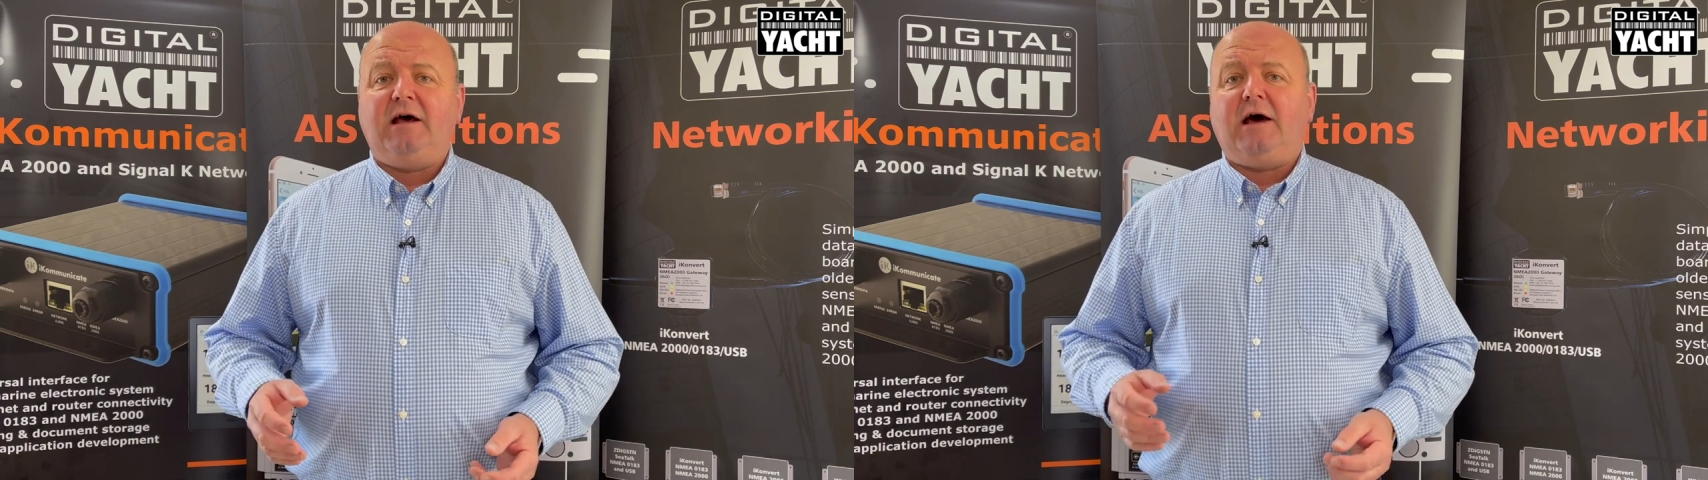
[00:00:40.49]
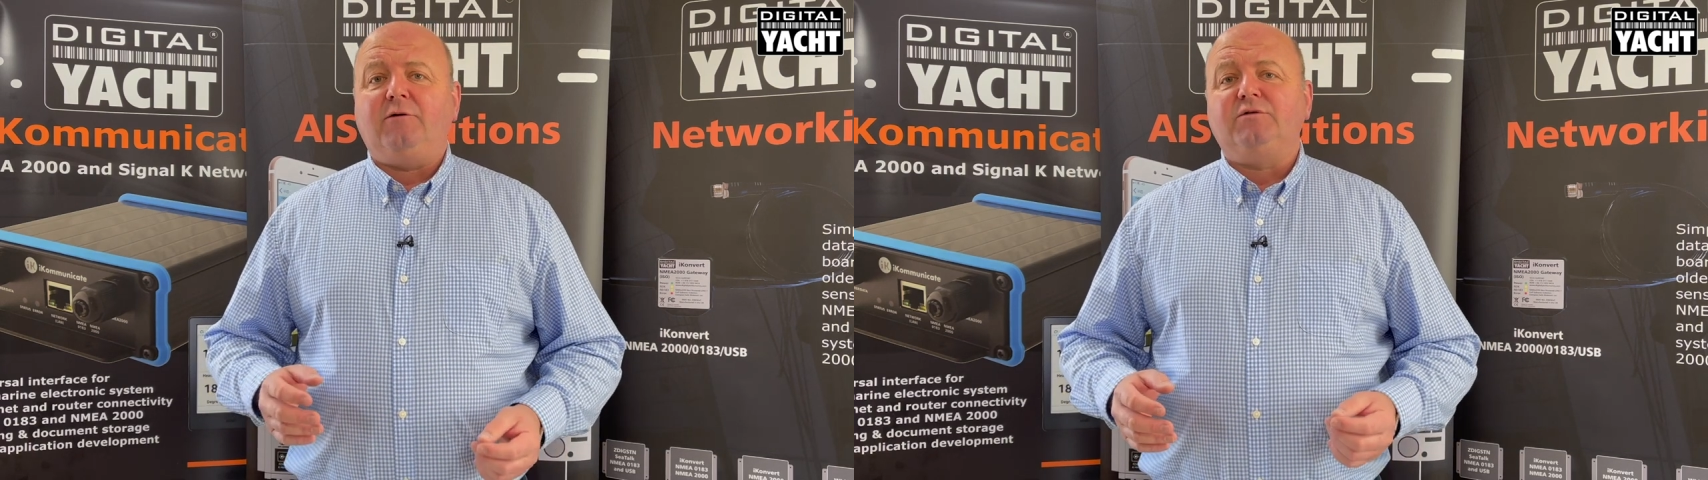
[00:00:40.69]

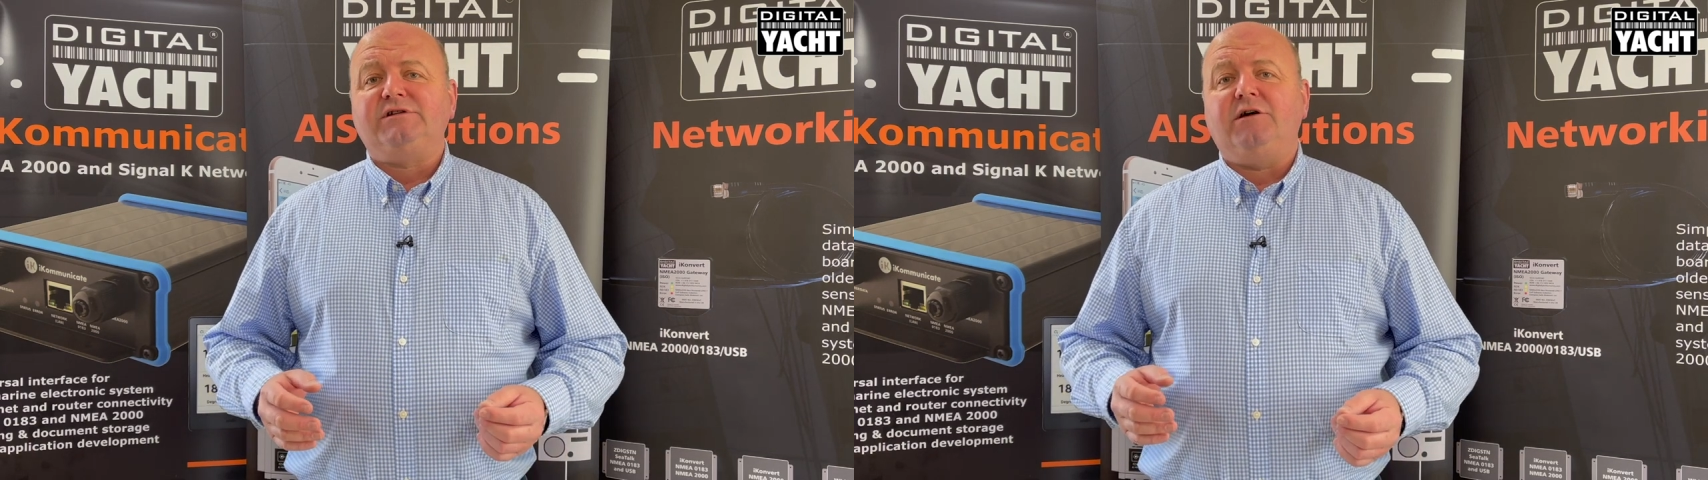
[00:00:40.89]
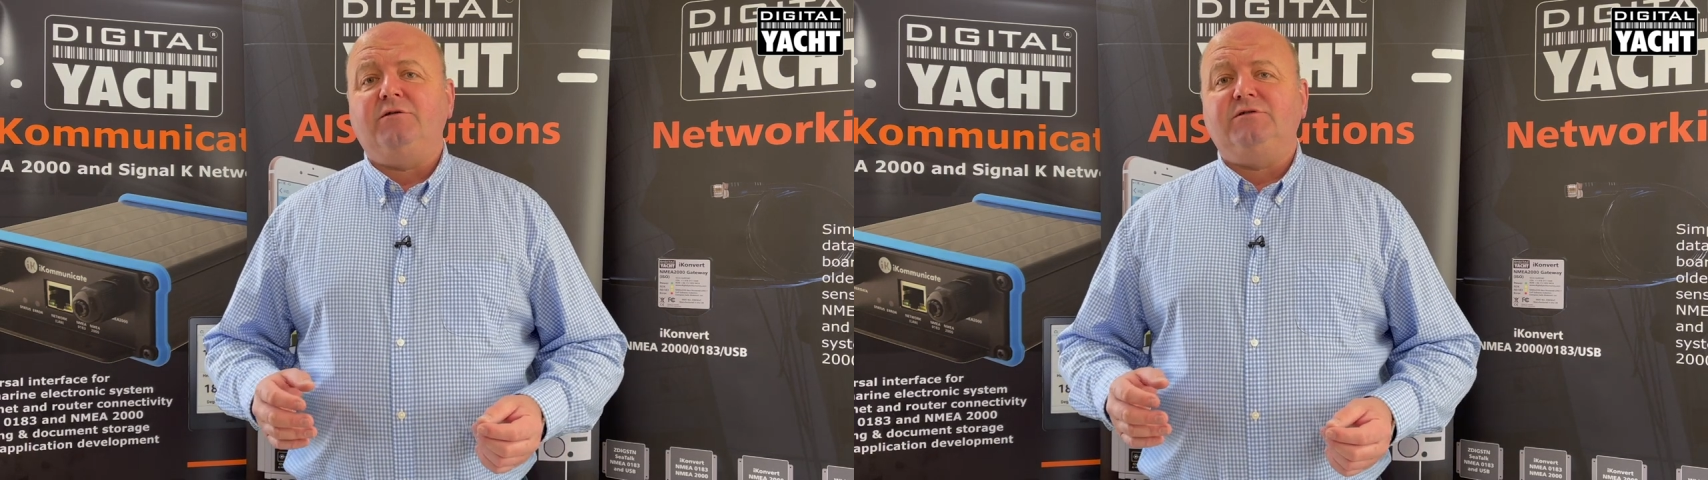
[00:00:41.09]
and
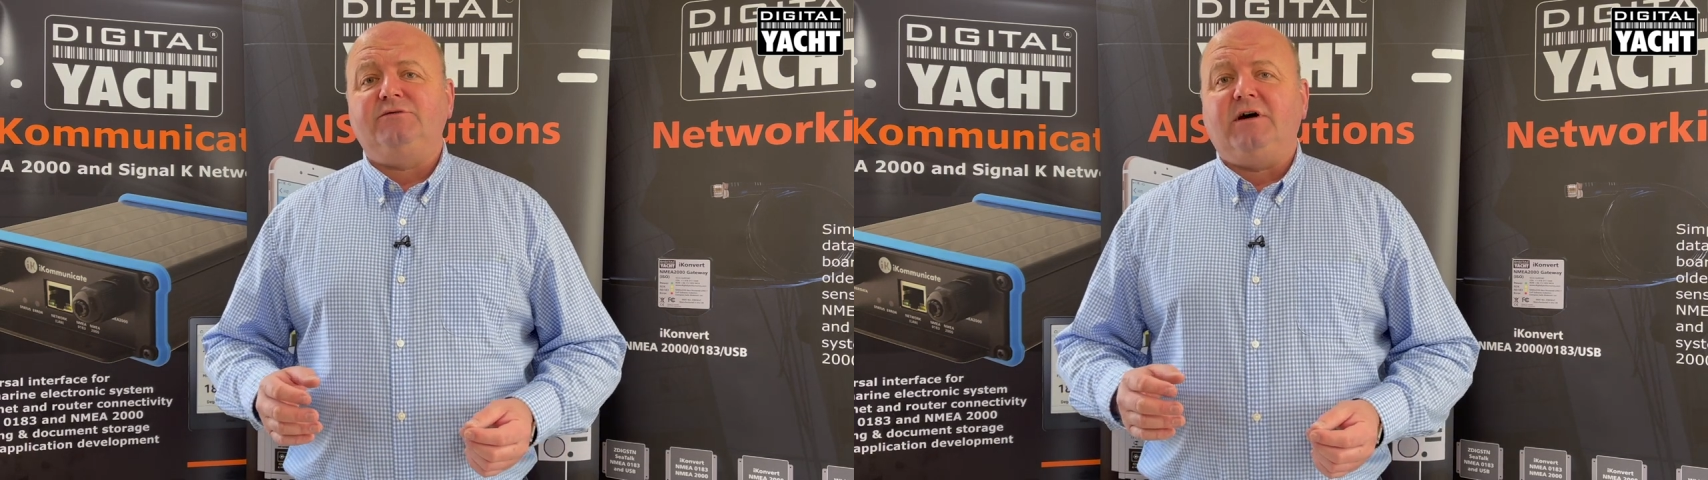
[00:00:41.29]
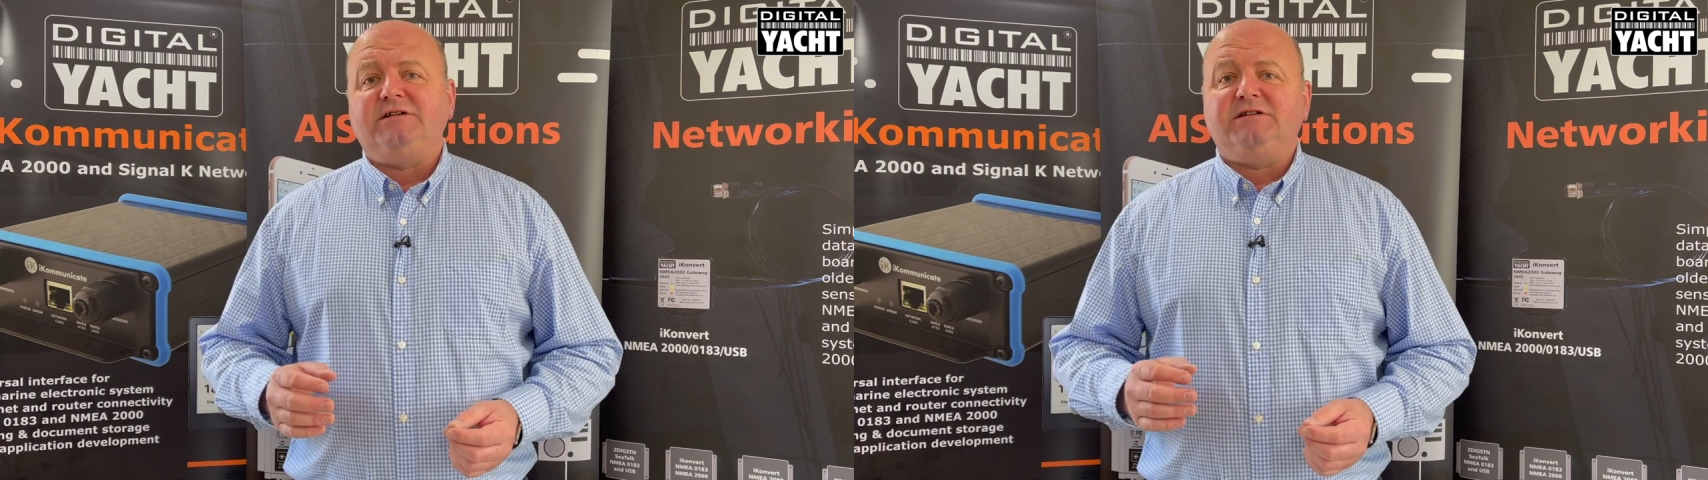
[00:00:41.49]
also
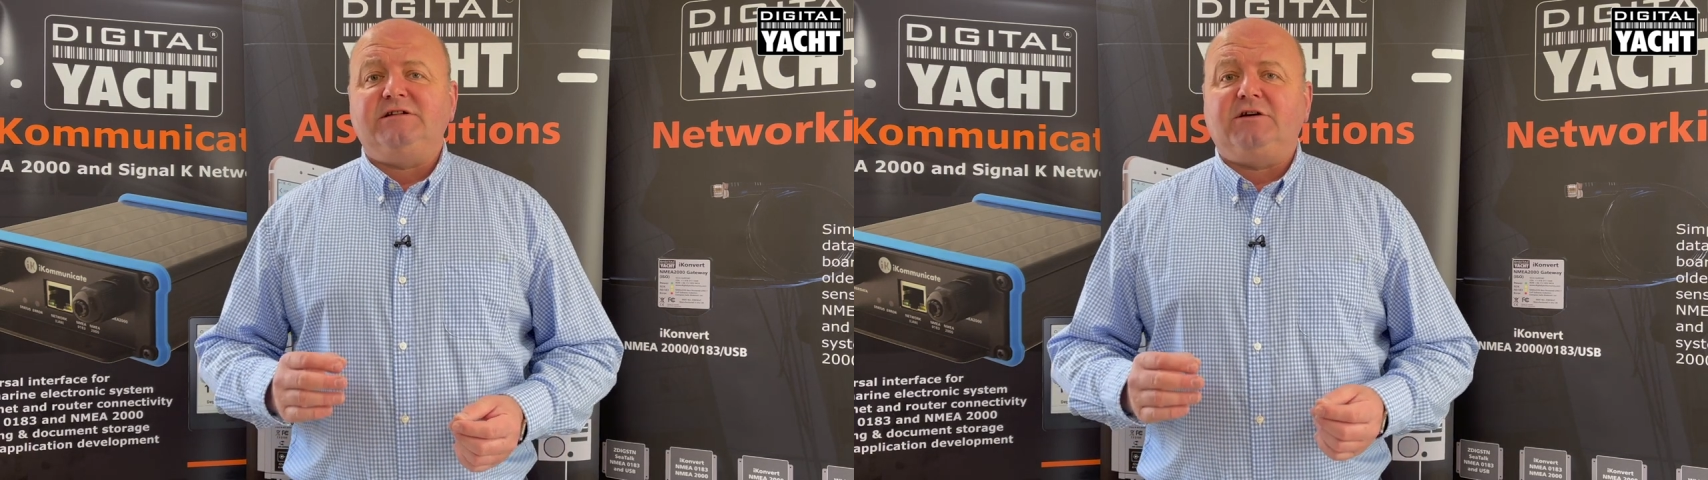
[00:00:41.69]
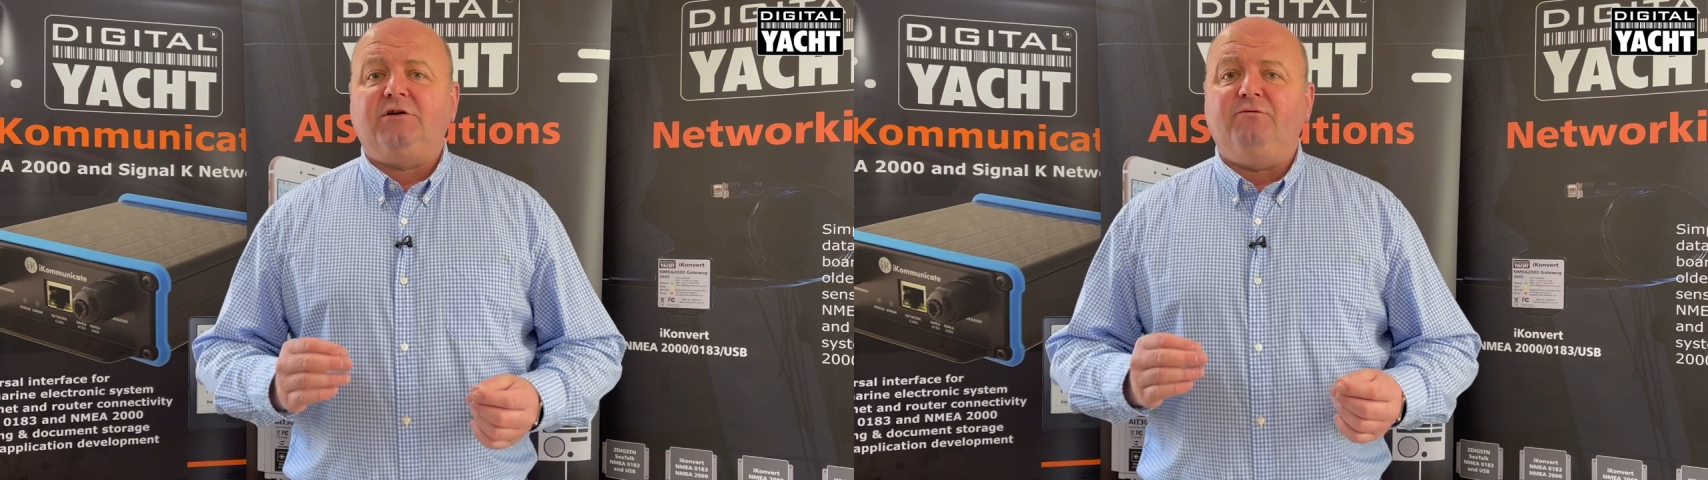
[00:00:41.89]
devices
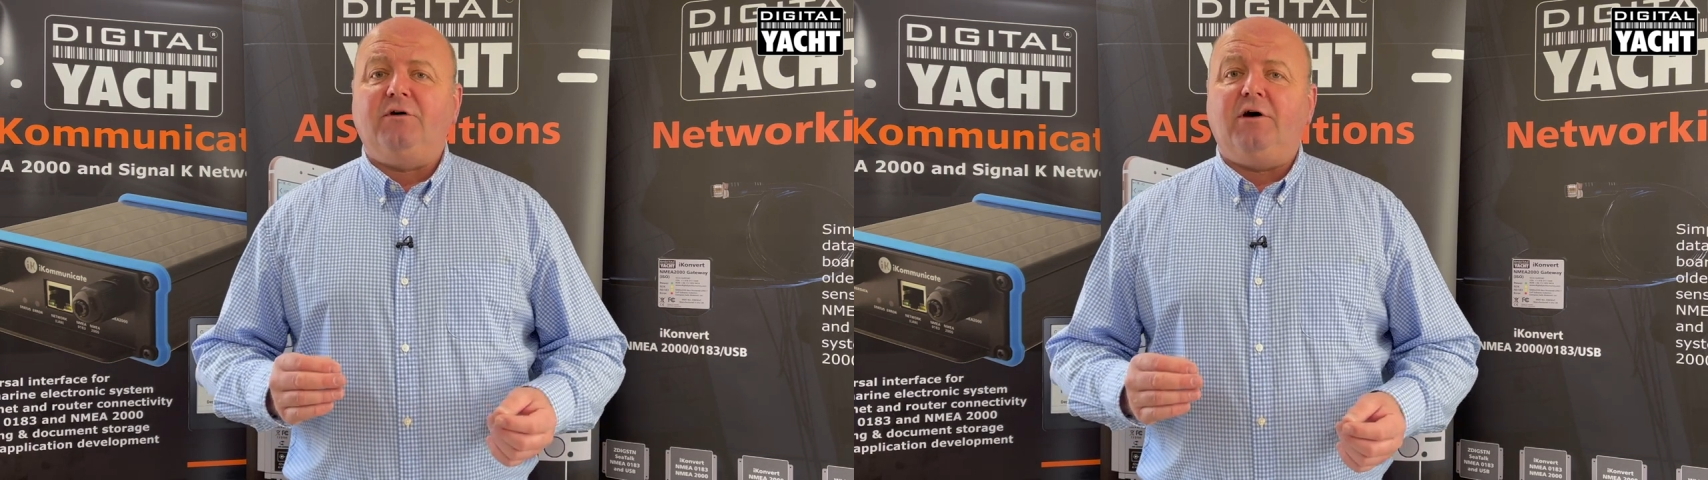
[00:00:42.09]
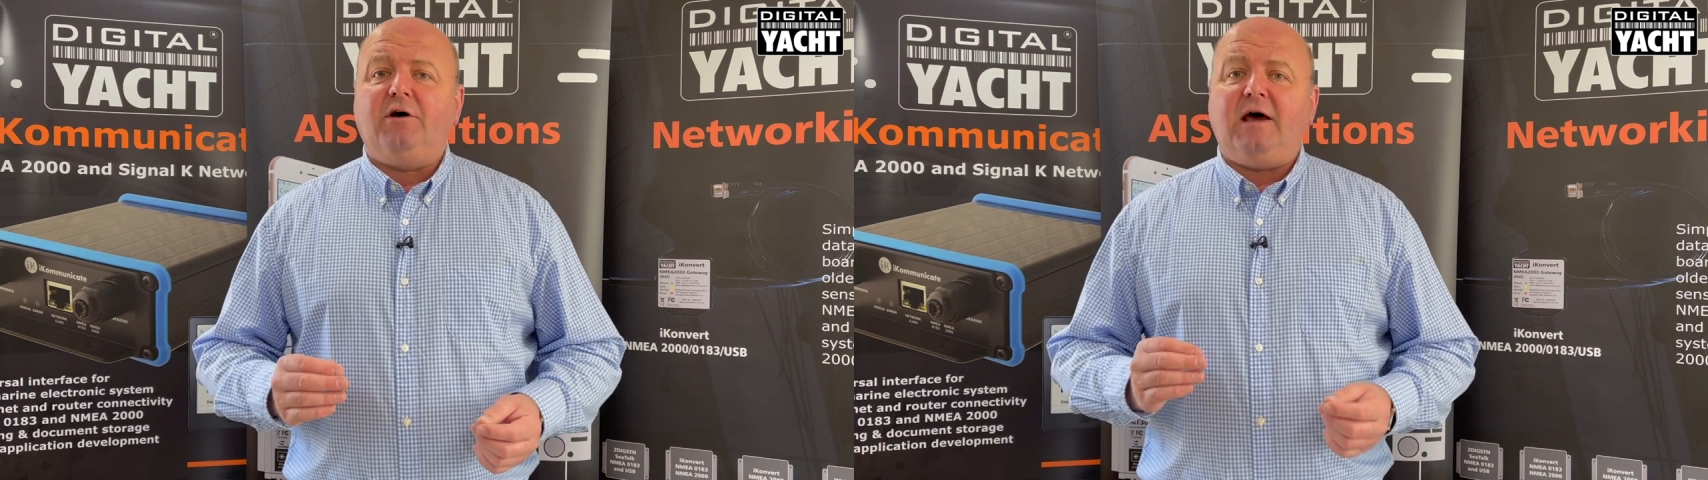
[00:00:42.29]
that convert